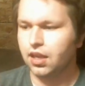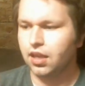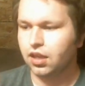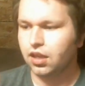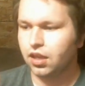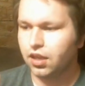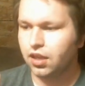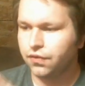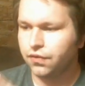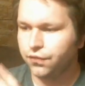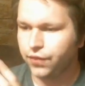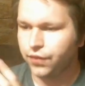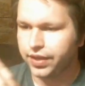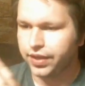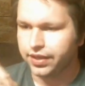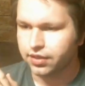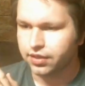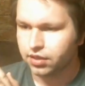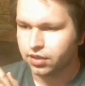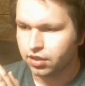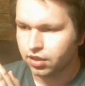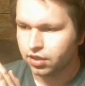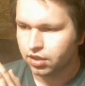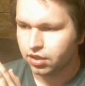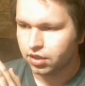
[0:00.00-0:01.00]
if we
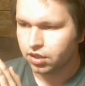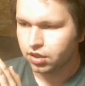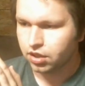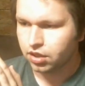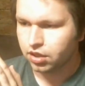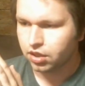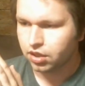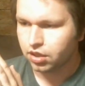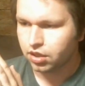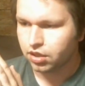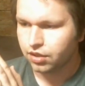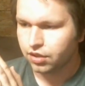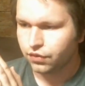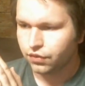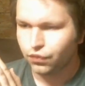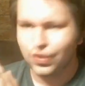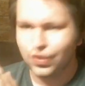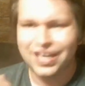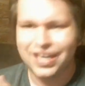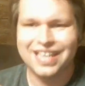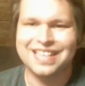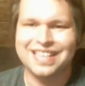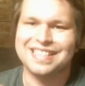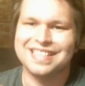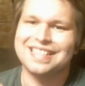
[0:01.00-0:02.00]

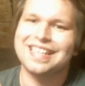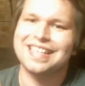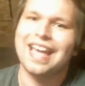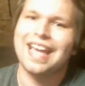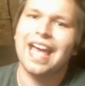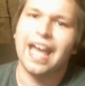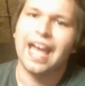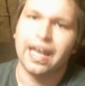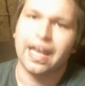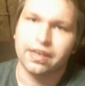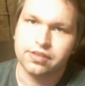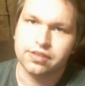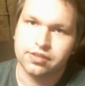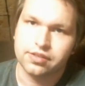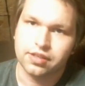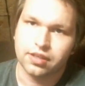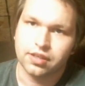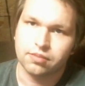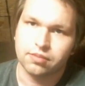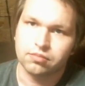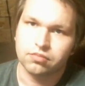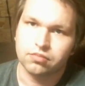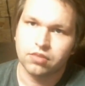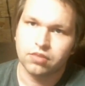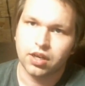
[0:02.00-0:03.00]
didn't tax
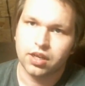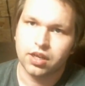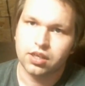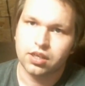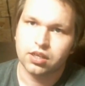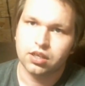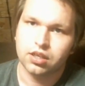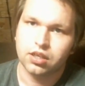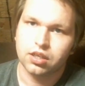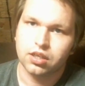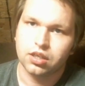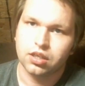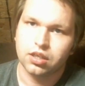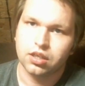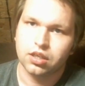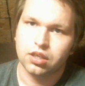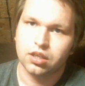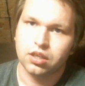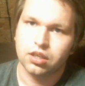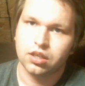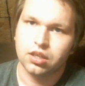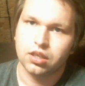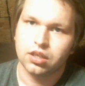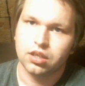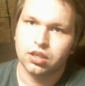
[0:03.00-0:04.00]
them, right?
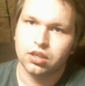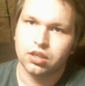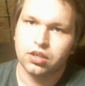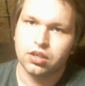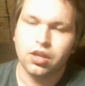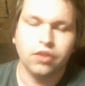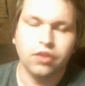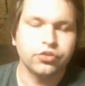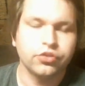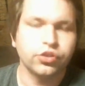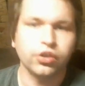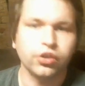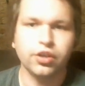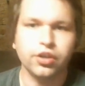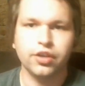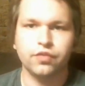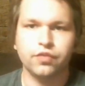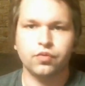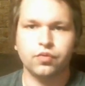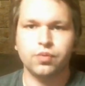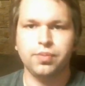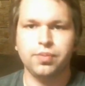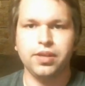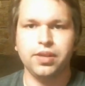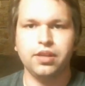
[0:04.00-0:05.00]
The
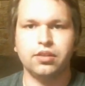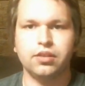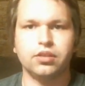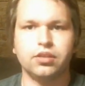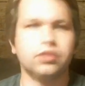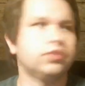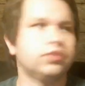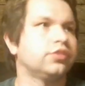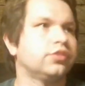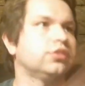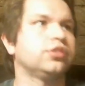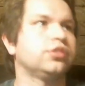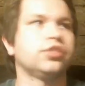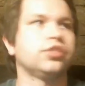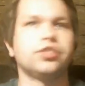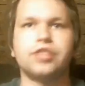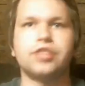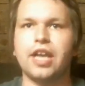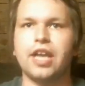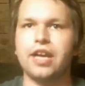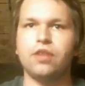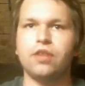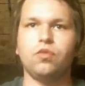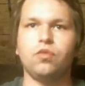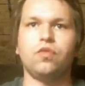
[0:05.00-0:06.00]
alternative would be
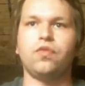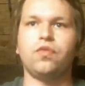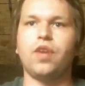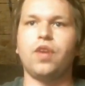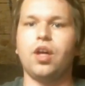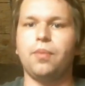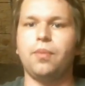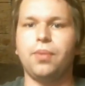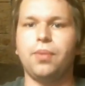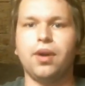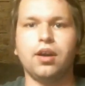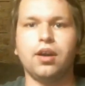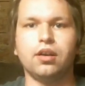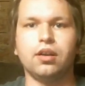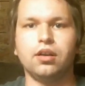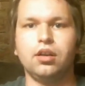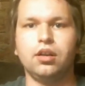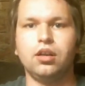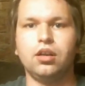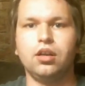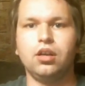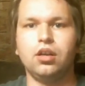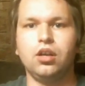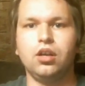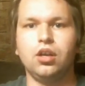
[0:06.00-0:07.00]
society would fall apart.
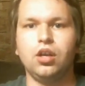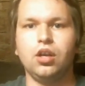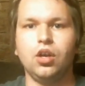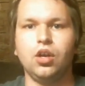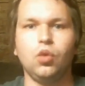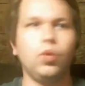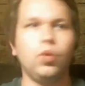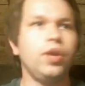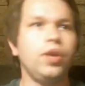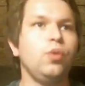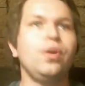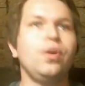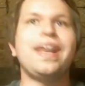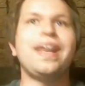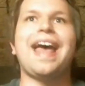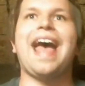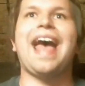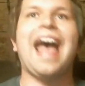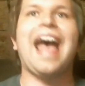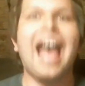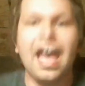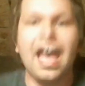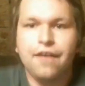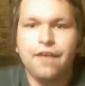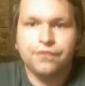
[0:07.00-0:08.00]
We would
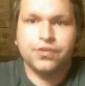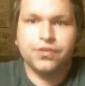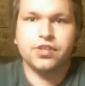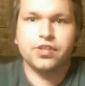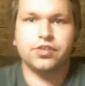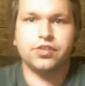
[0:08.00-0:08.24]
have to